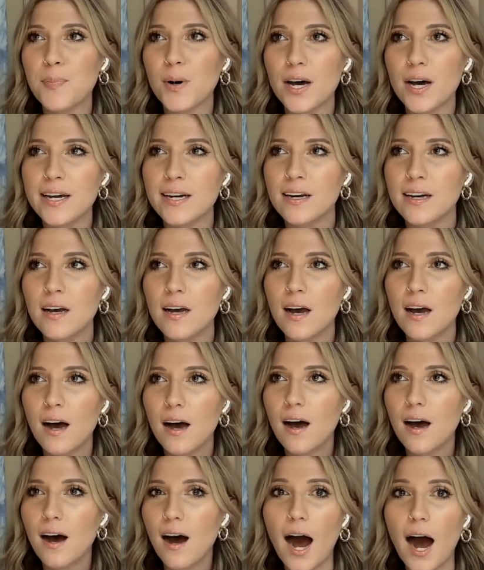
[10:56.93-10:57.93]
But
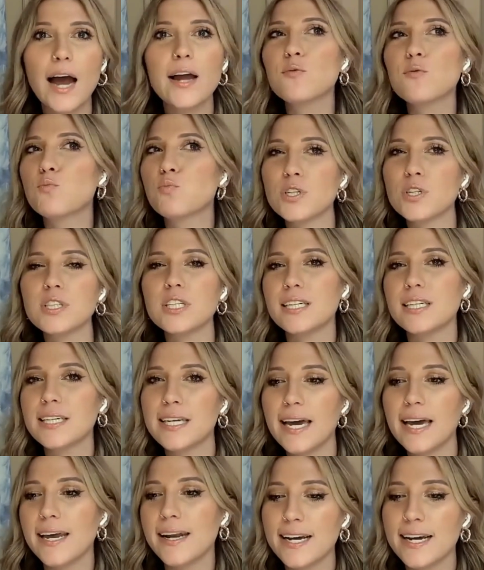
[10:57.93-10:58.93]
I really,
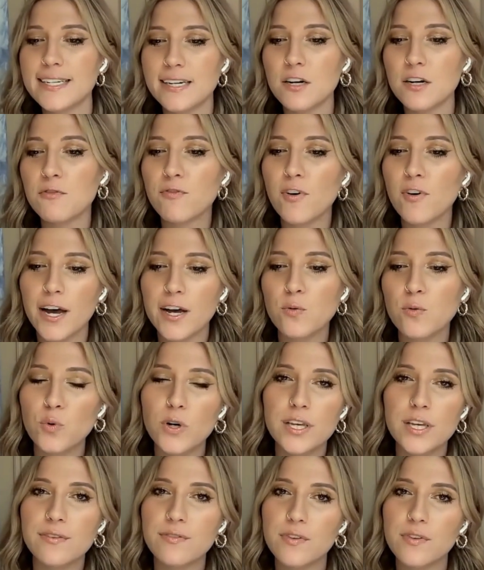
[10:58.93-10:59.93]
again, identified
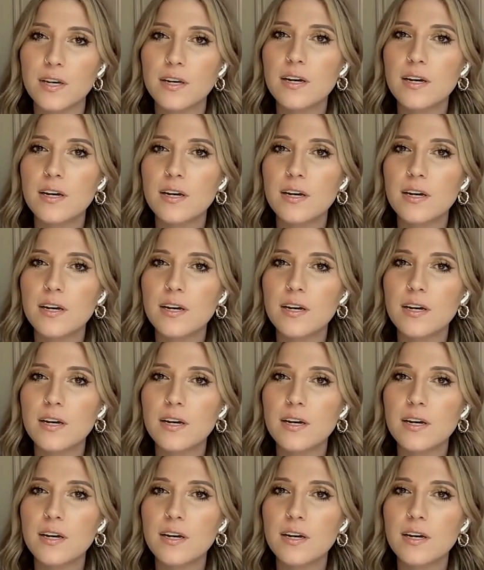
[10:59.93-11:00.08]
with